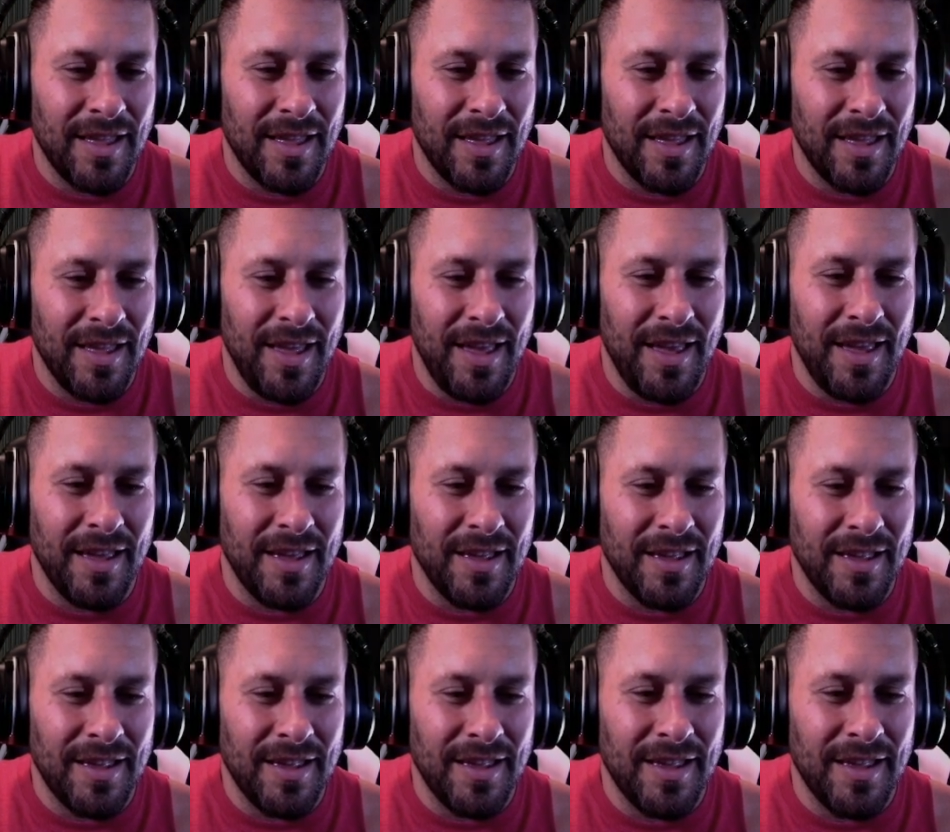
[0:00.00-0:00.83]
Hey.
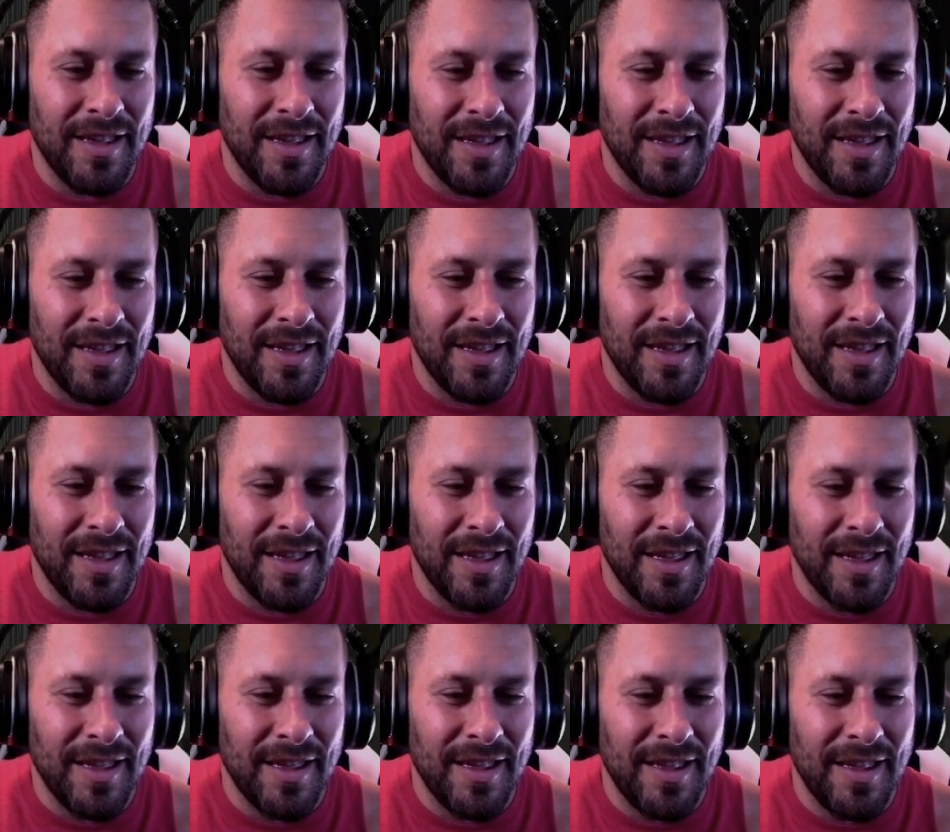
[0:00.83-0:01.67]

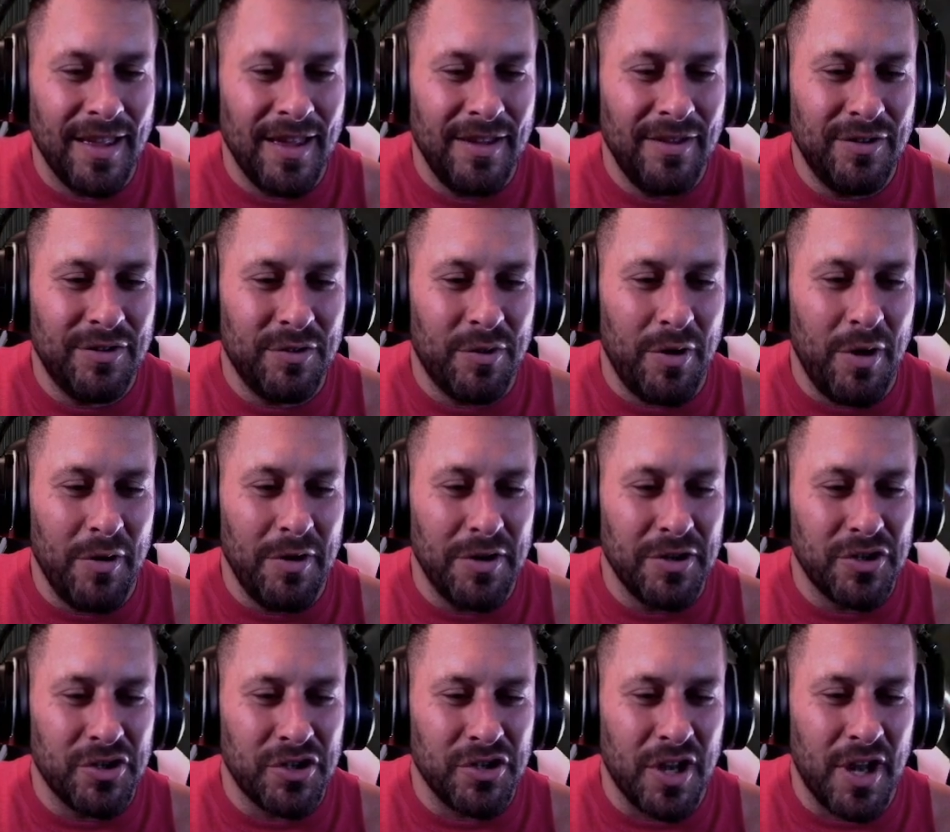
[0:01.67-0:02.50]
He's throwing
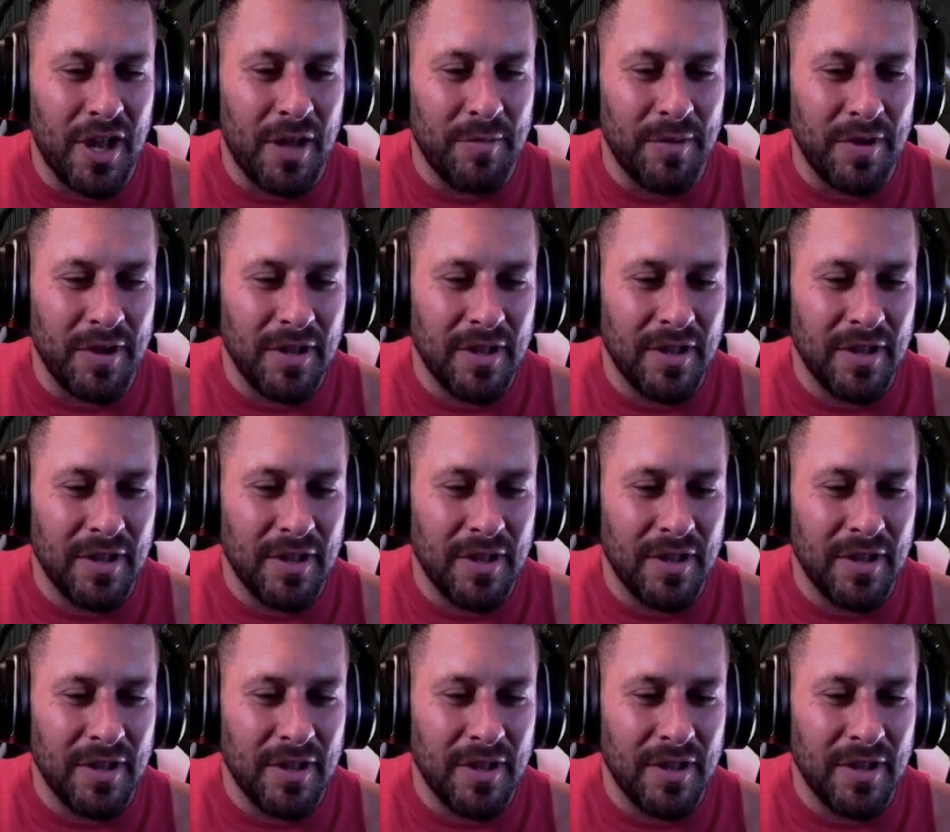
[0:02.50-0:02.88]
shit at me.